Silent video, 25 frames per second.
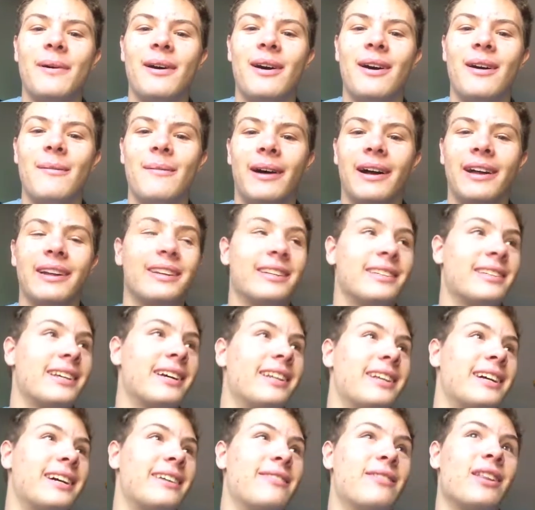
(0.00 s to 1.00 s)
I
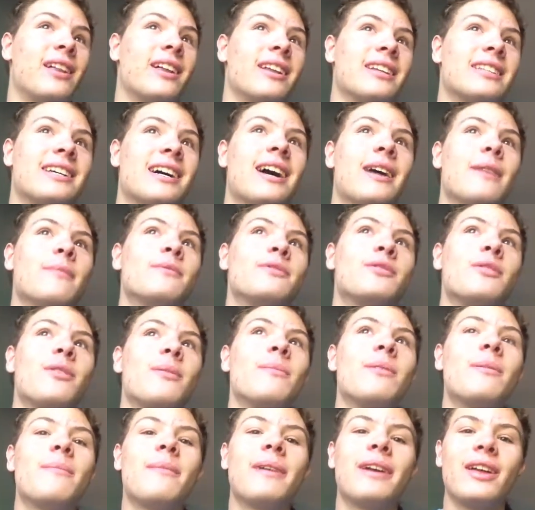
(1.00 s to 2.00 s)
decided I have a lot of time, so I'm
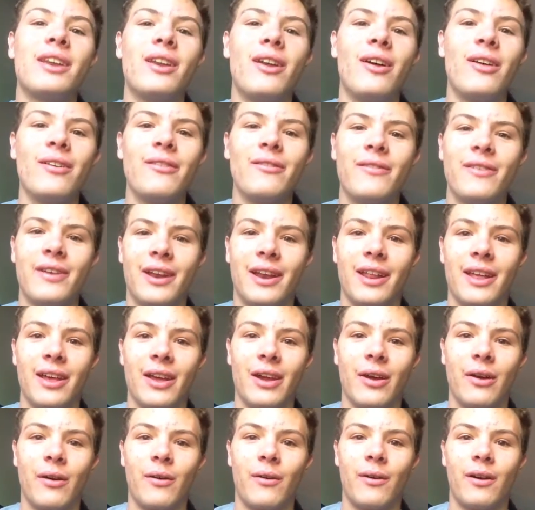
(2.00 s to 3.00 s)
gonna make another
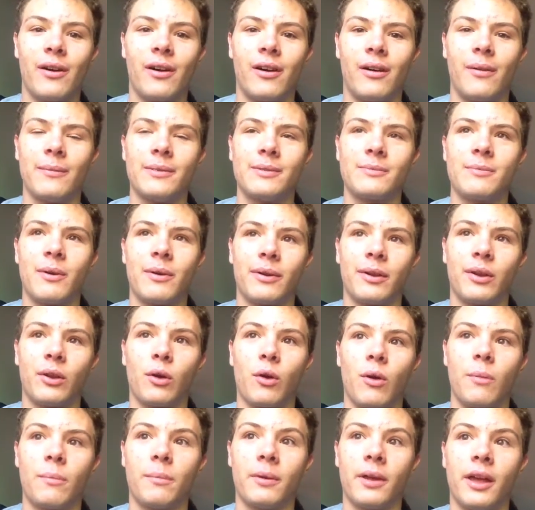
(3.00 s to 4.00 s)
video. It's probably gonna
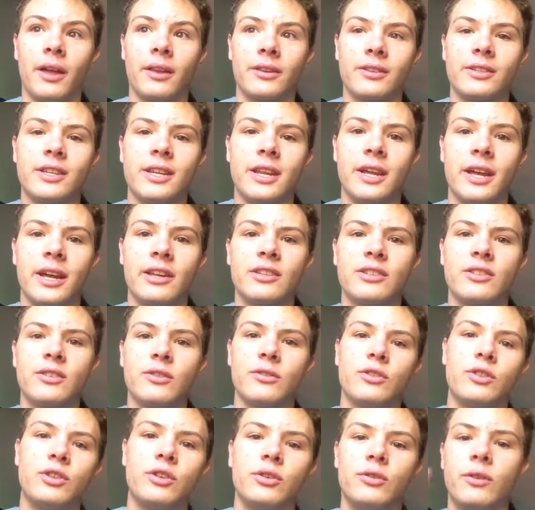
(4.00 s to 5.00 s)
go up again today, so
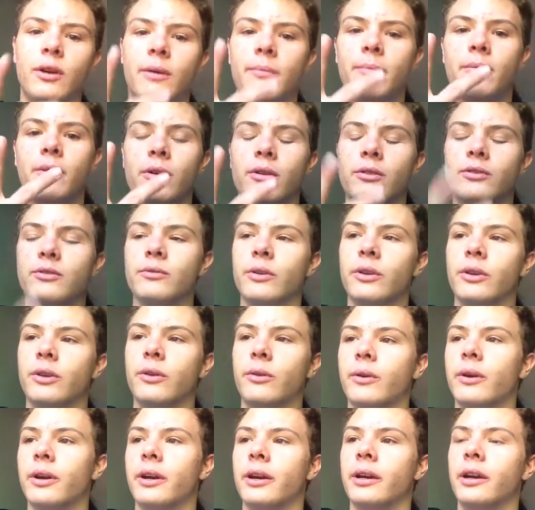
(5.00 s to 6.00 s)
2 uploads really
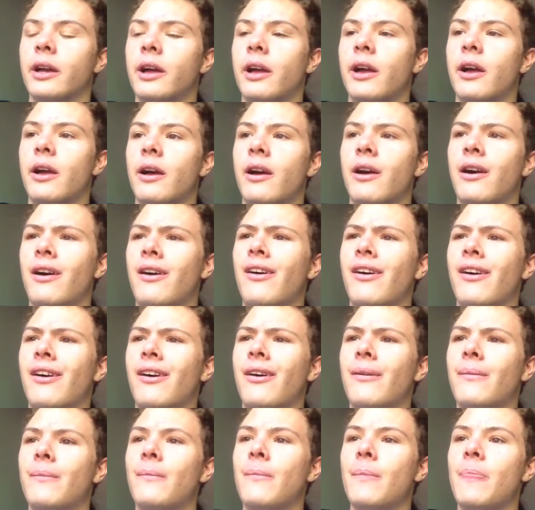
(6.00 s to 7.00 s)
quick.
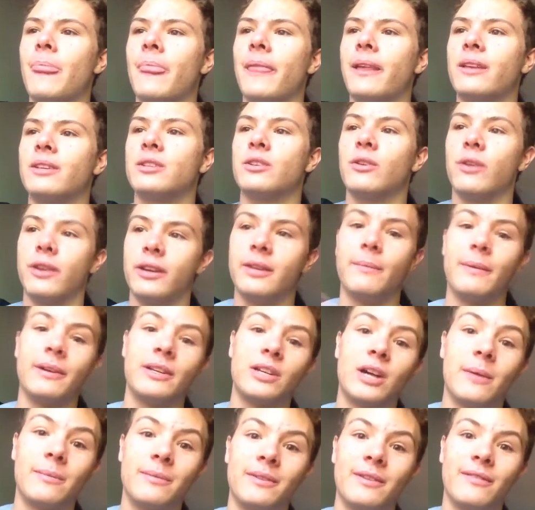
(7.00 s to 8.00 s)
So I did my
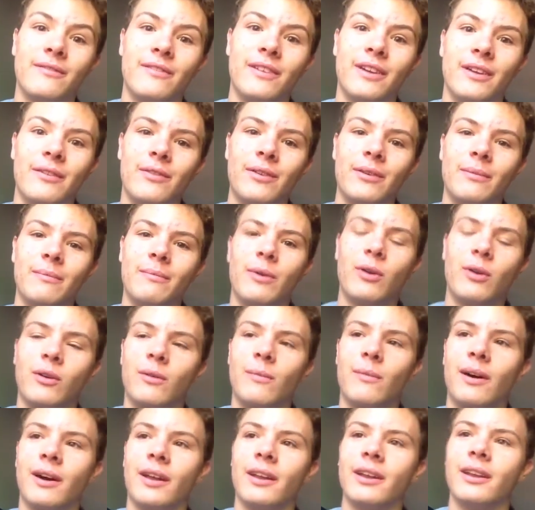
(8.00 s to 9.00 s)
top 10 favorite
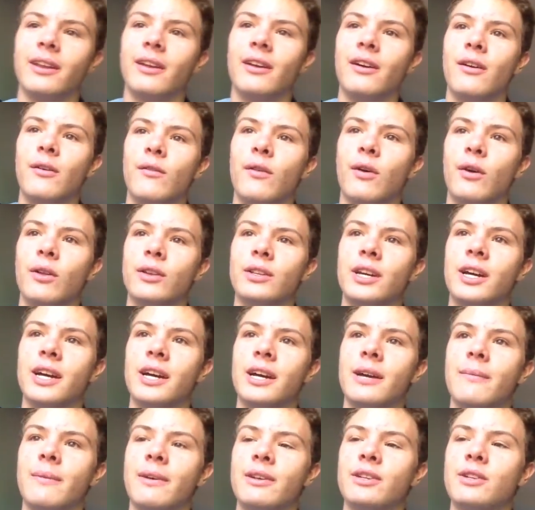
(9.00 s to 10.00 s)
Pokemon of all
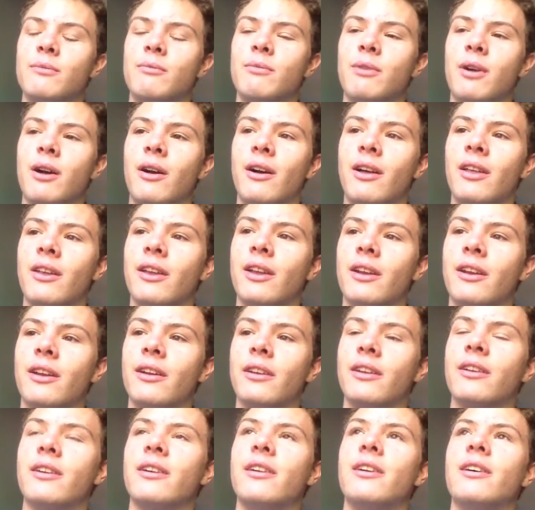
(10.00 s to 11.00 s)
time. And then
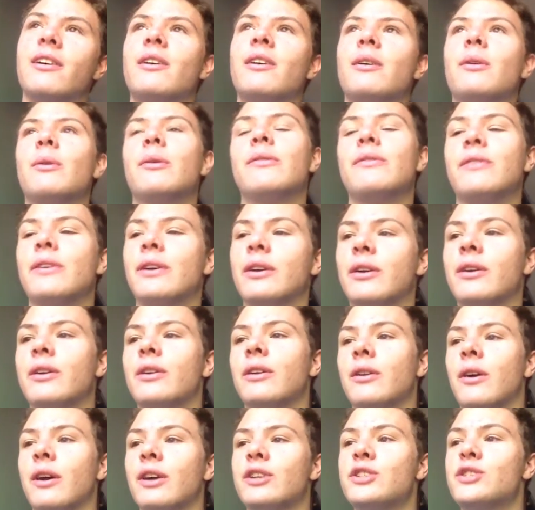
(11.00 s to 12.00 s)
I
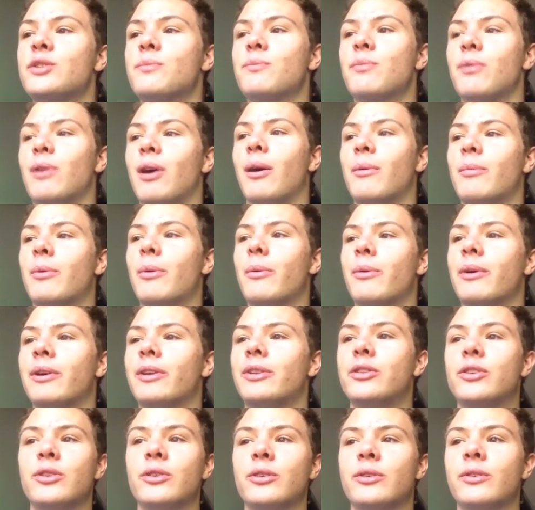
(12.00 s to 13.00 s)
figured, I should probably
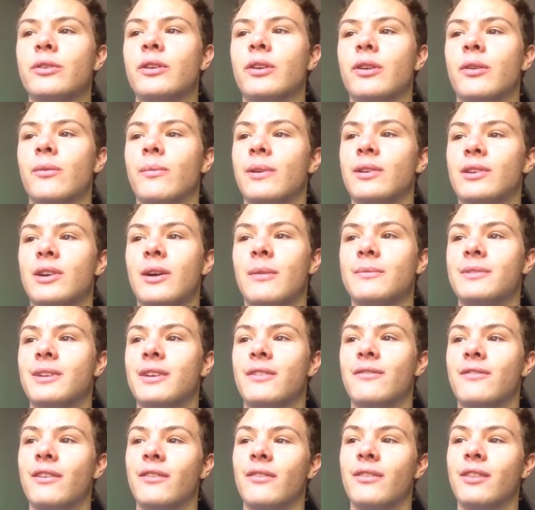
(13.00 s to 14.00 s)
do, my top
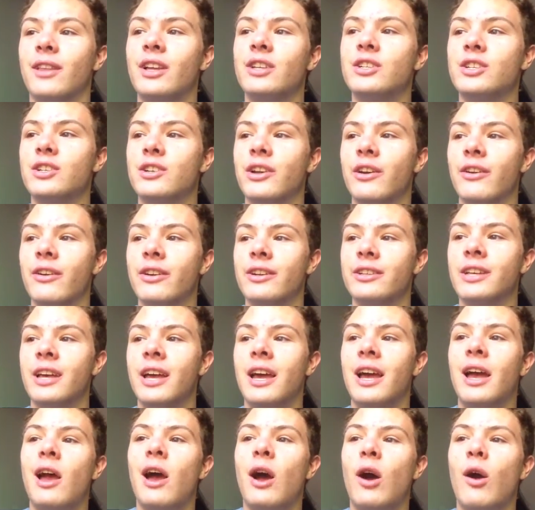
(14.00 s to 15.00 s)
10 favorite legendaries.
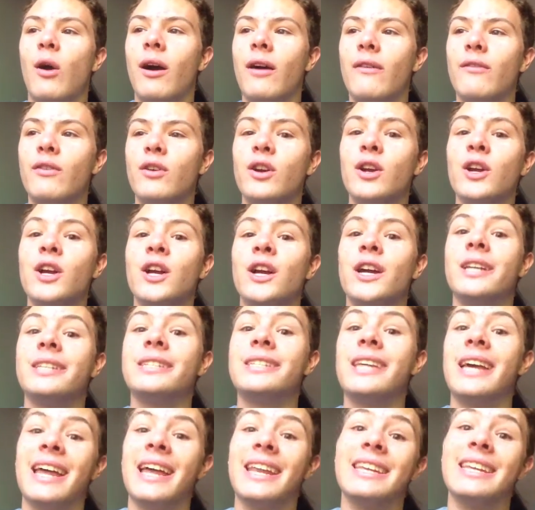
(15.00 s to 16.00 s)
However,
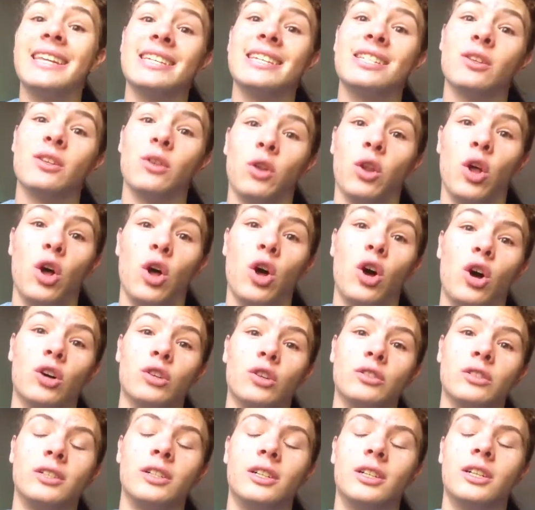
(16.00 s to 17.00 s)
10 is
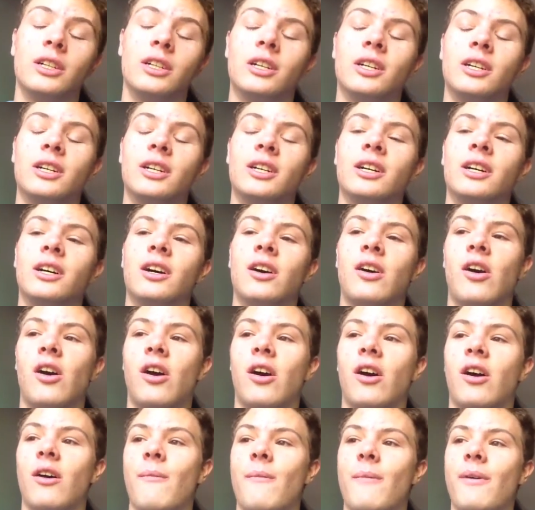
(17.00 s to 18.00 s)
long.
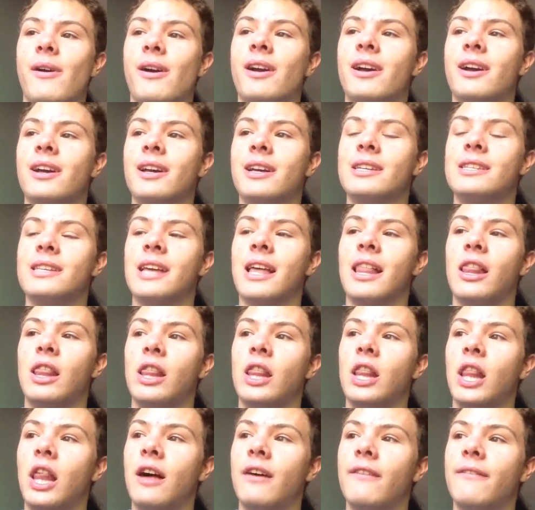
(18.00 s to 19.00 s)
Because I
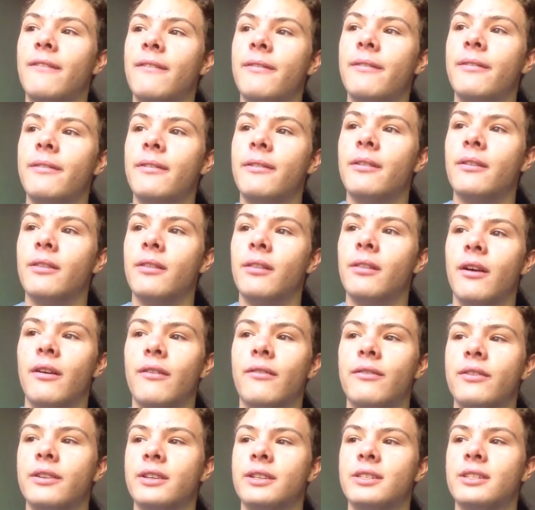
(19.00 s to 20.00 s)
love
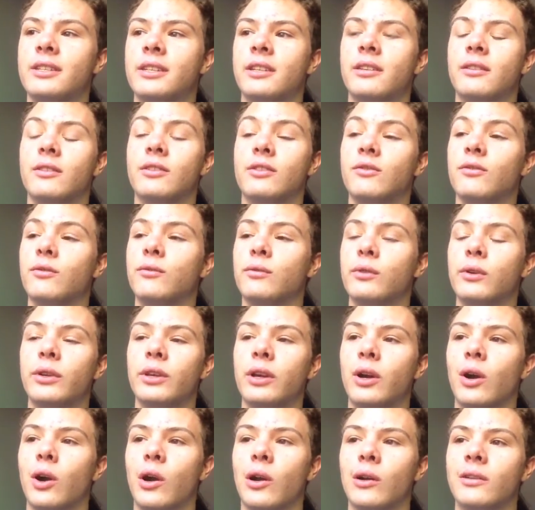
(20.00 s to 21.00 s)
these. It's
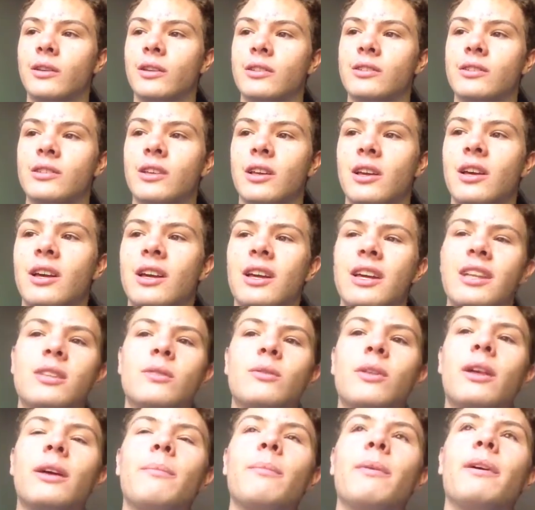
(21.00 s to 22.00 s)
really hard because it's
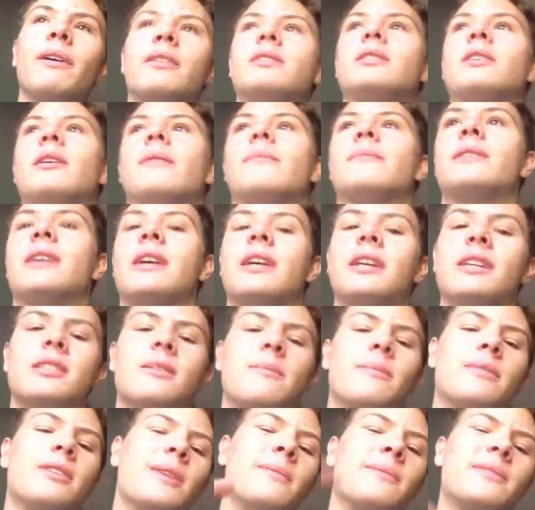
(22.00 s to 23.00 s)
like my top 10,
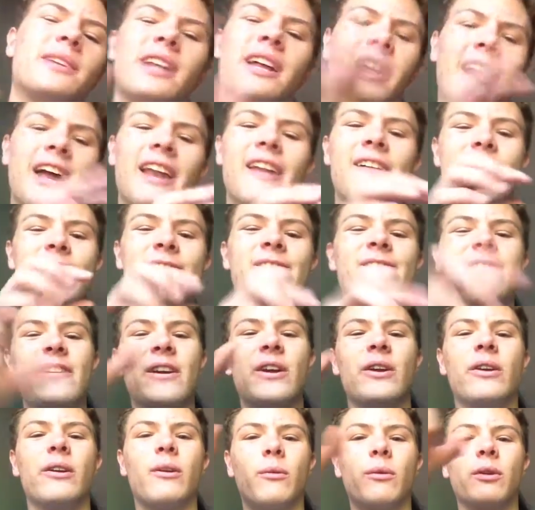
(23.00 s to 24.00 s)
except my top 10, I kind of
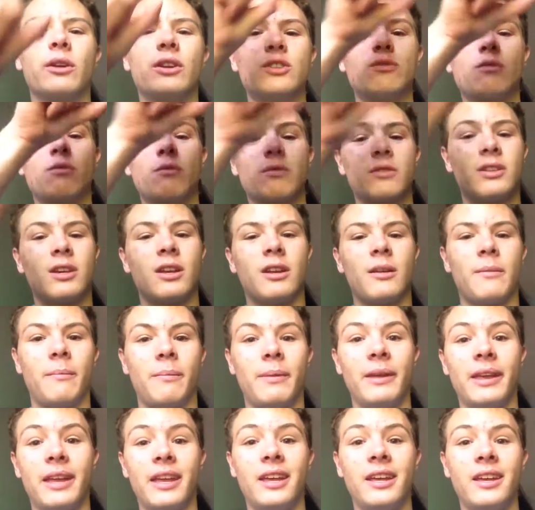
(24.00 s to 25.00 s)
figured out where each one was gonna
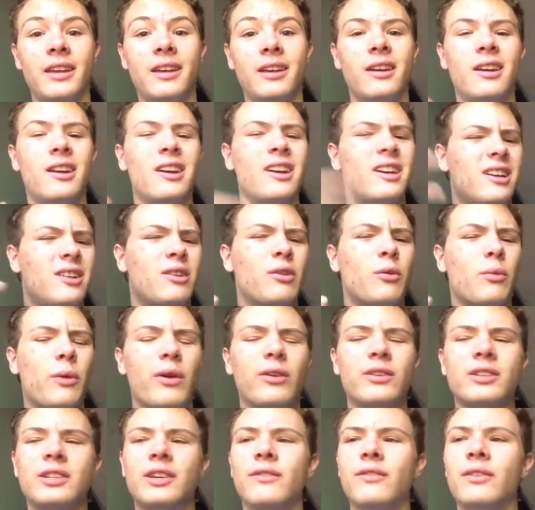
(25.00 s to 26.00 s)
be,
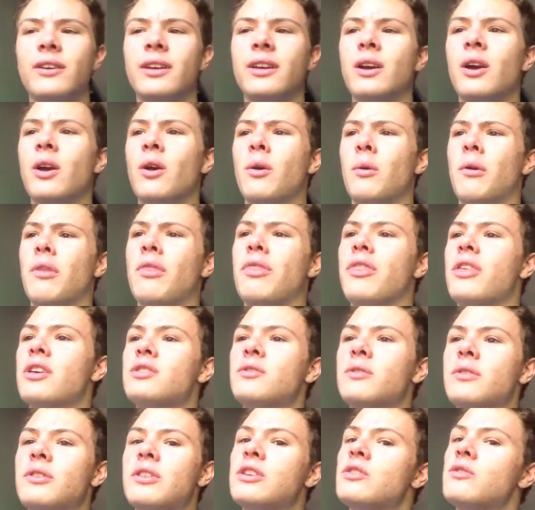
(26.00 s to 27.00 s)
relatively. But
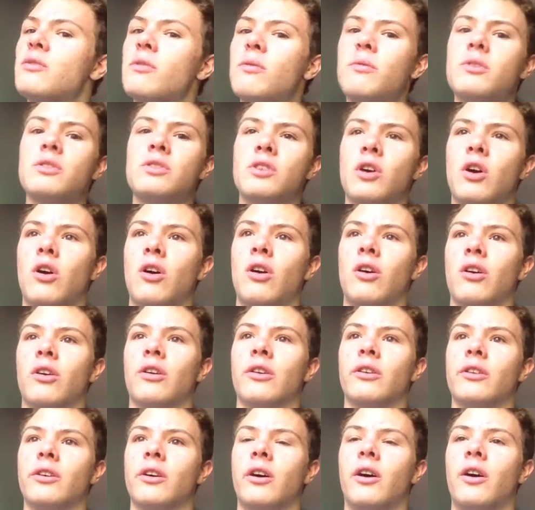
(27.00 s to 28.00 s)
this one was
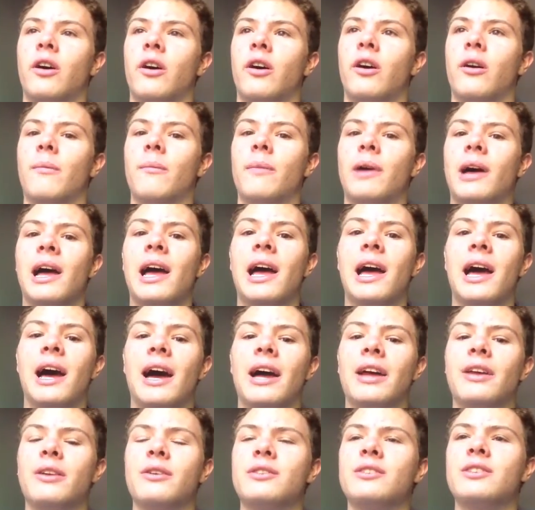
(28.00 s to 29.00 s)
hard.
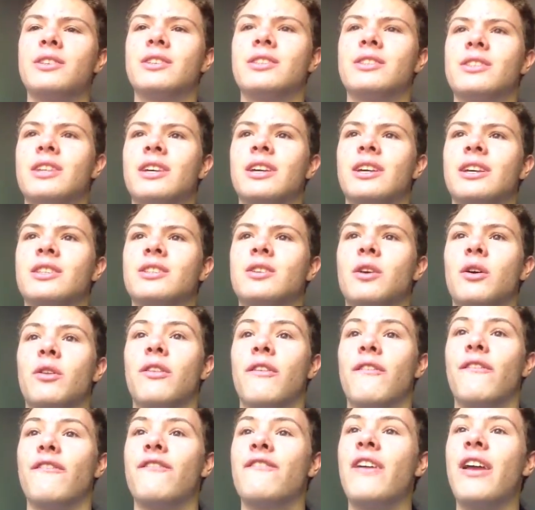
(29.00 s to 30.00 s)
I use this thing. It's called
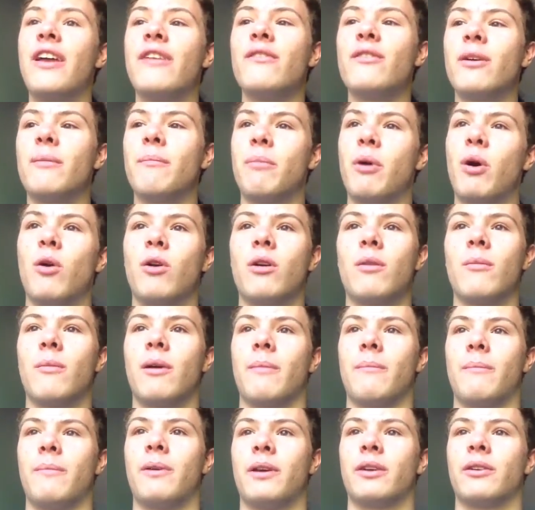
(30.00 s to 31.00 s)
the Favorite
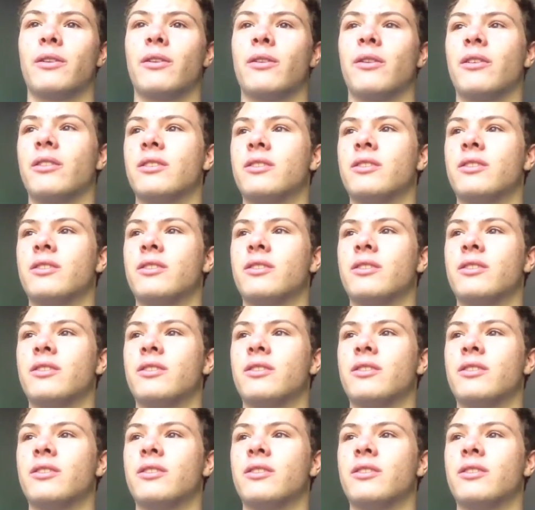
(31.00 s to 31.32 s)
Pokemon Picker.